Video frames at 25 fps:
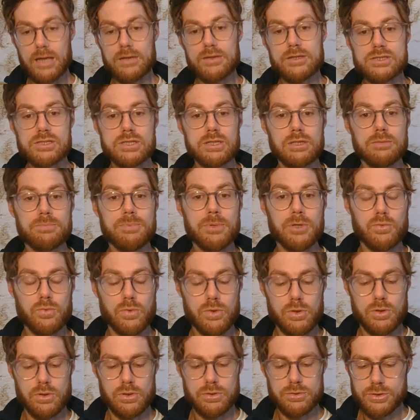sleeping
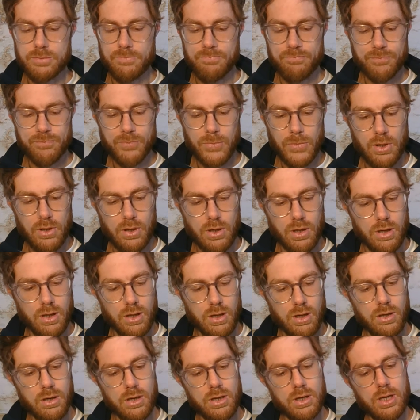world.
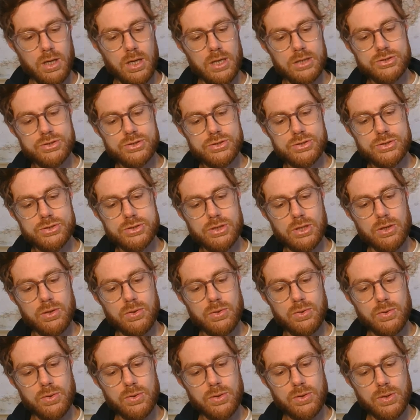And
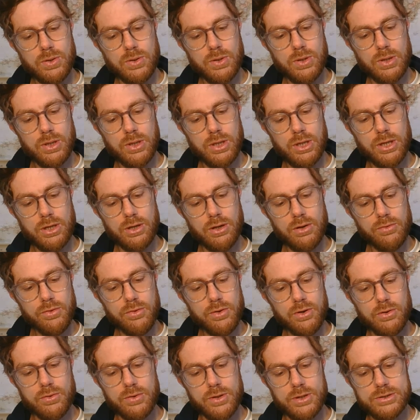so here,
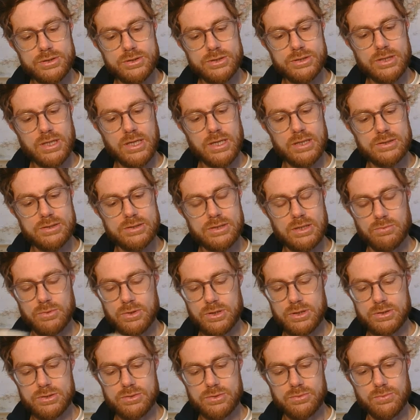though, it says, I
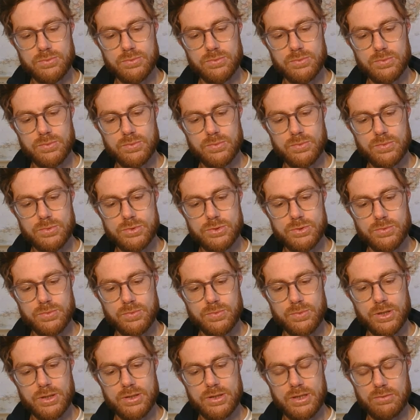wanted to
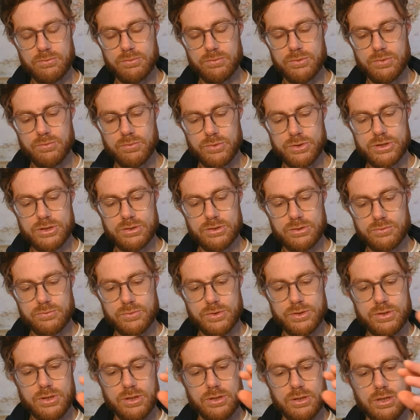read that we're dealing
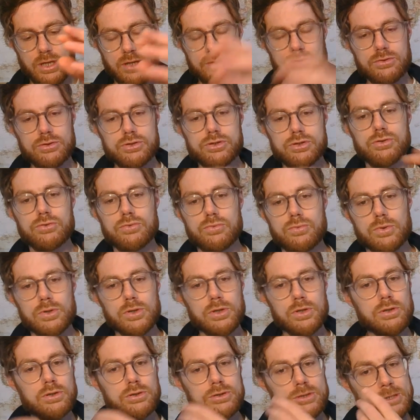with another two
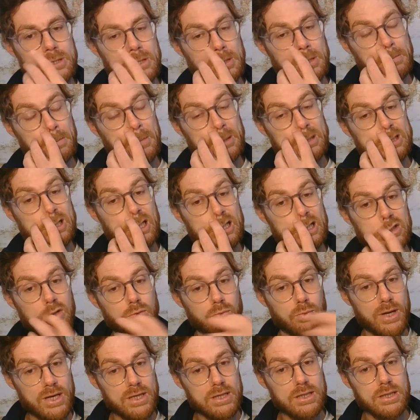worlds here, much like the
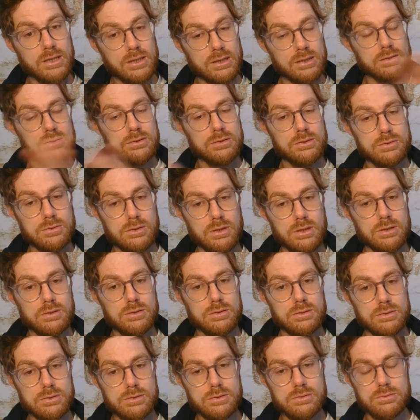waking and
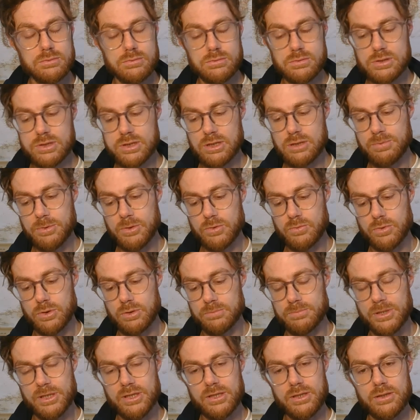the sleeping
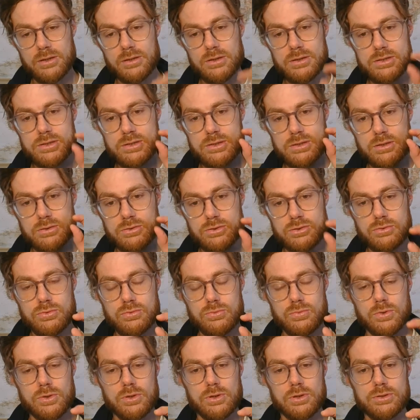world. But here it's the
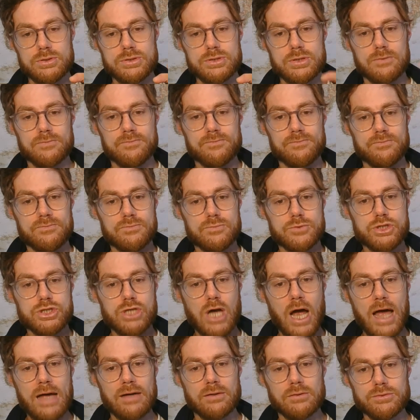two worlds of
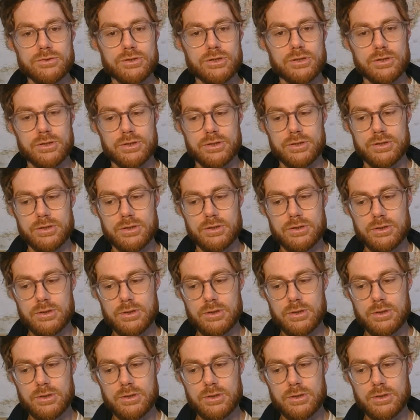childhood